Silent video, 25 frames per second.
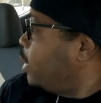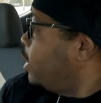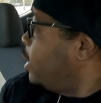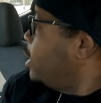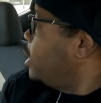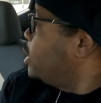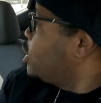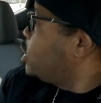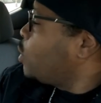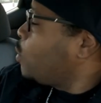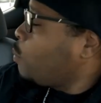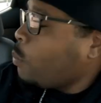
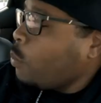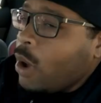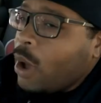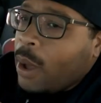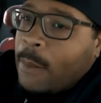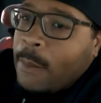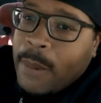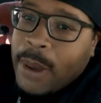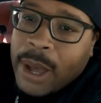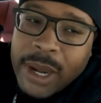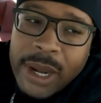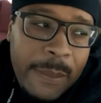It's your
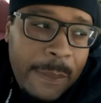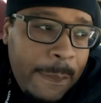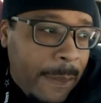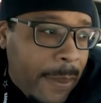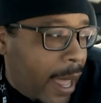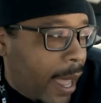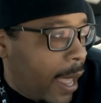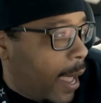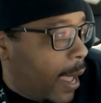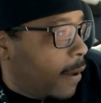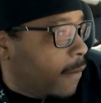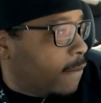boy
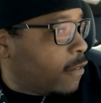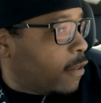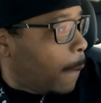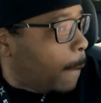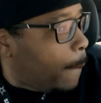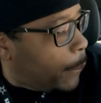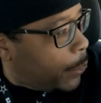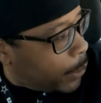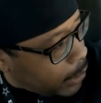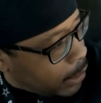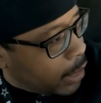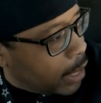Moneybag, the
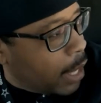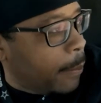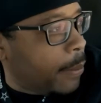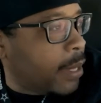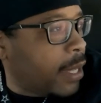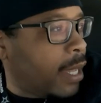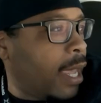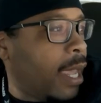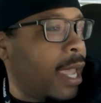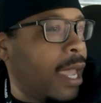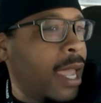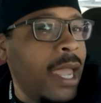pull-up
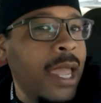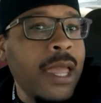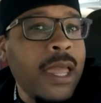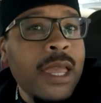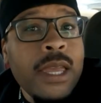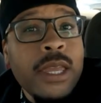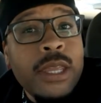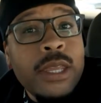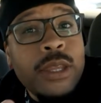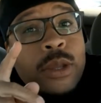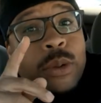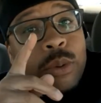king.
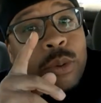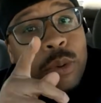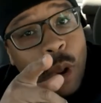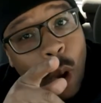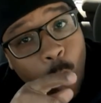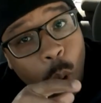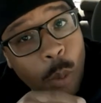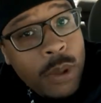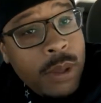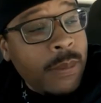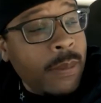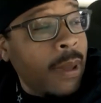You
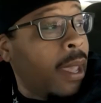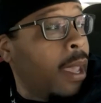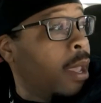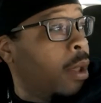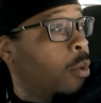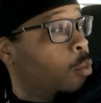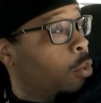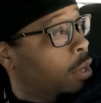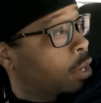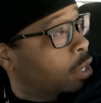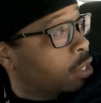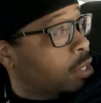know me,
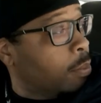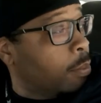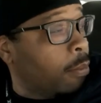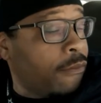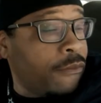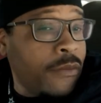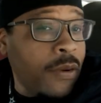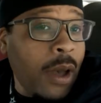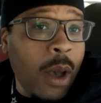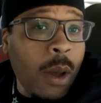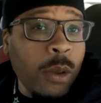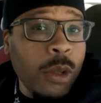man. Winter, summer,
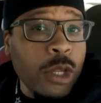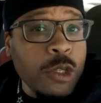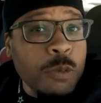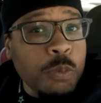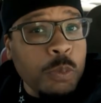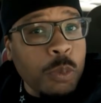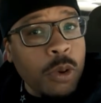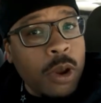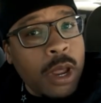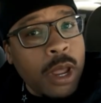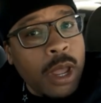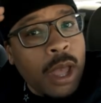fall, or
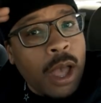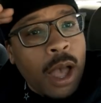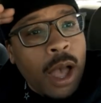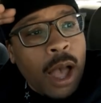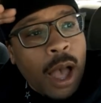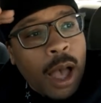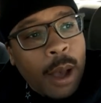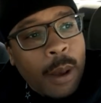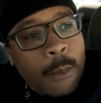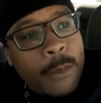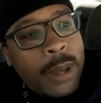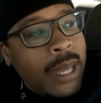spring,
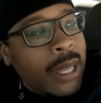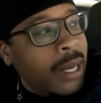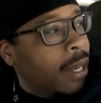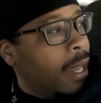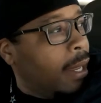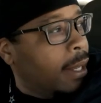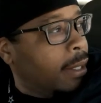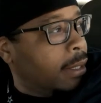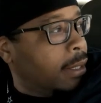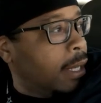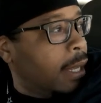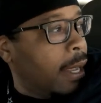I'm in
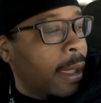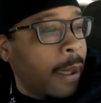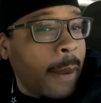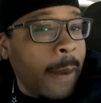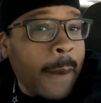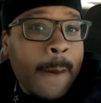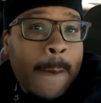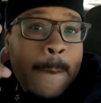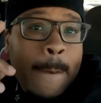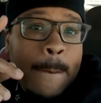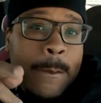that thing.